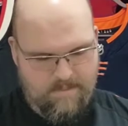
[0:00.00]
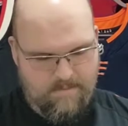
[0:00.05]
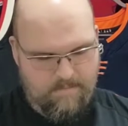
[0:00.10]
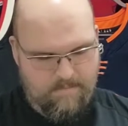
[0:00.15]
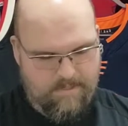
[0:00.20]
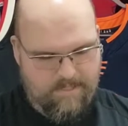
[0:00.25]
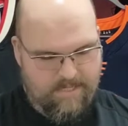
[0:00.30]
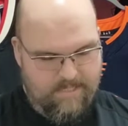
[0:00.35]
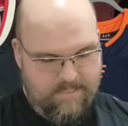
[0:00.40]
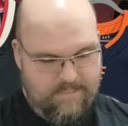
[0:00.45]

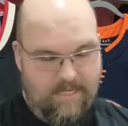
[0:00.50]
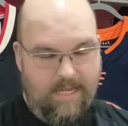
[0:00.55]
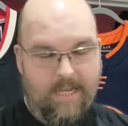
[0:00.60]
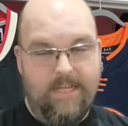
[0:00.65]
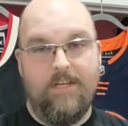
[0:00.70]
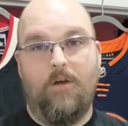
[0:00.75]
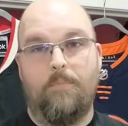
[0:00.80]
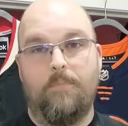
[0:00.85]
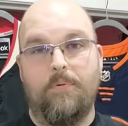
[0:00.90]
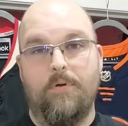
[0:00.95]
because I
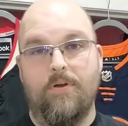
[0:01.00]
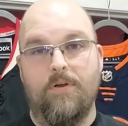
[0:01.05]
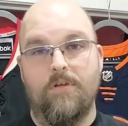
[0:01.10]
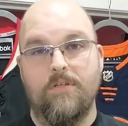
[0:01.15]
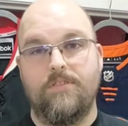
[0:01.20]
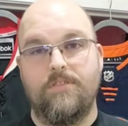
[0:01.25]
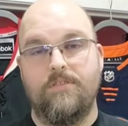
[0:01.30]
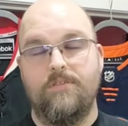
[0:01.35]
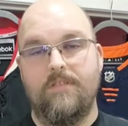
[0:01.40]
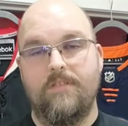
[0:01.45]
know
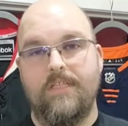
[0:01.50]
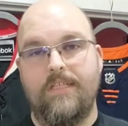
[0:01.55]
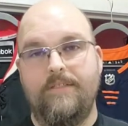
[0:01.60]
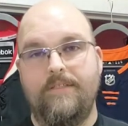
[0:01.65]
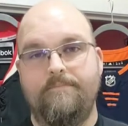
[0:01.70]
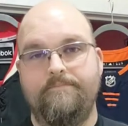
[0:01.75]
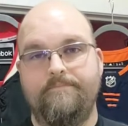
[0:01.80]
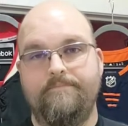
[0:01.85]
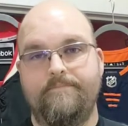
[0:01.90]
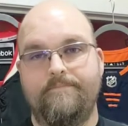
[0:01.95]
personally
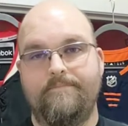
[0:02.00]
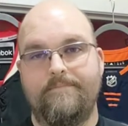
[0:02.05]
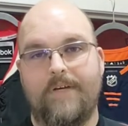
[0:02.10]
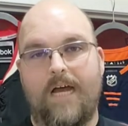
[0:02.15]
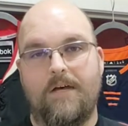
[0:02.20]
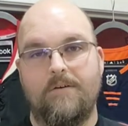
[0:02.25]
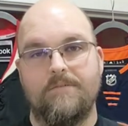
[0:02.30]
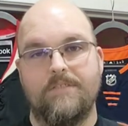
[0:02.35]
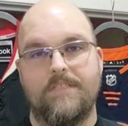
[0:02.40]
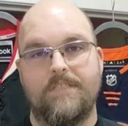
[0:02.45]

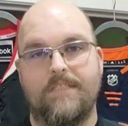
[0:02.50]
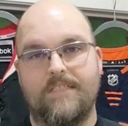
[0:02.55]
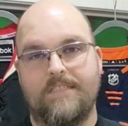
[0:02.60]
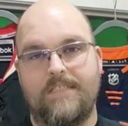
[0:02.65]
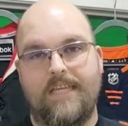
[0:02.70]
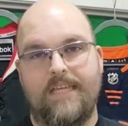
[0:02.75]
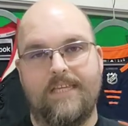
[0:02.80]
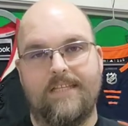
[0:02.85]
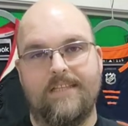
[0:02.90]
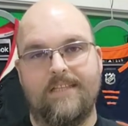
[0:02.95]
I was gonna
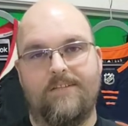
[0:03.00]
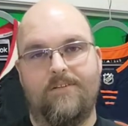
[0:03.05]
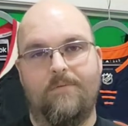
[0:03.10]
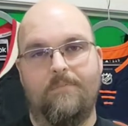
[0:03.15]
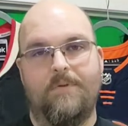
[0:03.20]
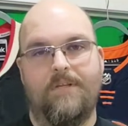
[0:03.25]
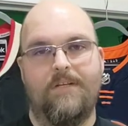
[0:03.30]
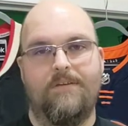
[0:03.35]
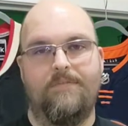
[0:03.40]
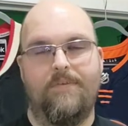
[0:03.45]
take a little
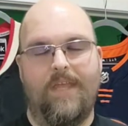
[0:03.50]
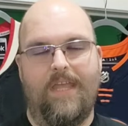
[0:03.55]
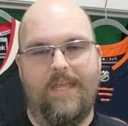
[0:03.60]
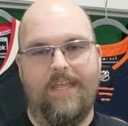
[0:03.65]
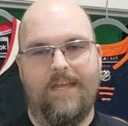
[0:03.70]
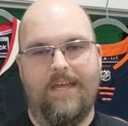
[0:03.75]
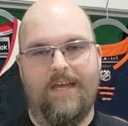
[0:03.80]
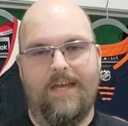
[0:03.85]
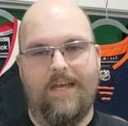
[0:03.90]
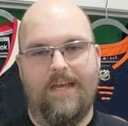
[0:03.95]
bit of a
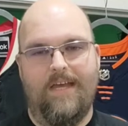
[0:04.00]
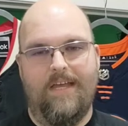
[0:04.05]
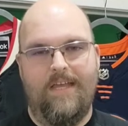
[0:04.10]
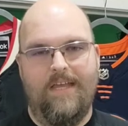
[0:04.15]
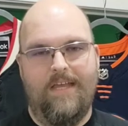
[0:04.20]
uh,